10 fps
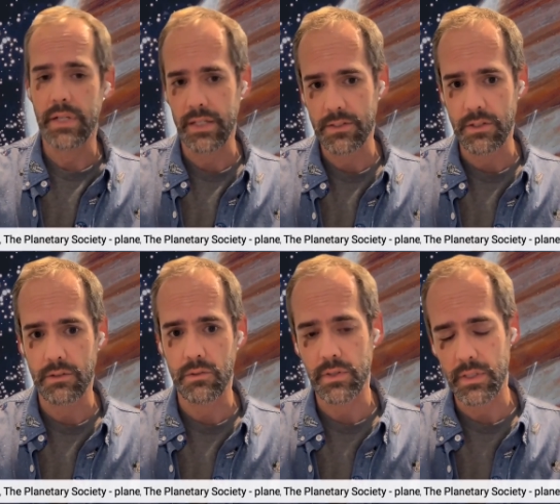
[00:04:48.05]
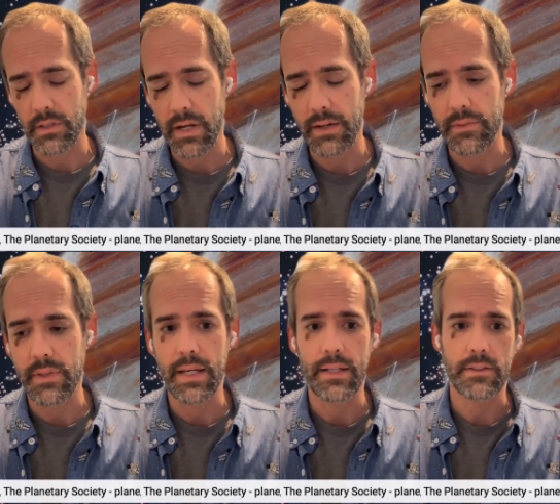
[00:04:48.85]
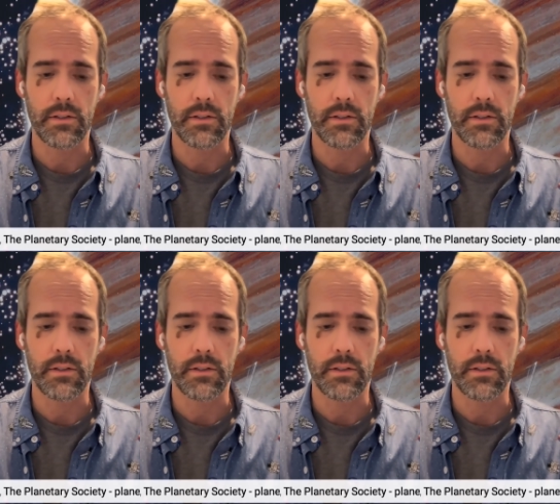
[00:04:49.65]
next year or the year after that.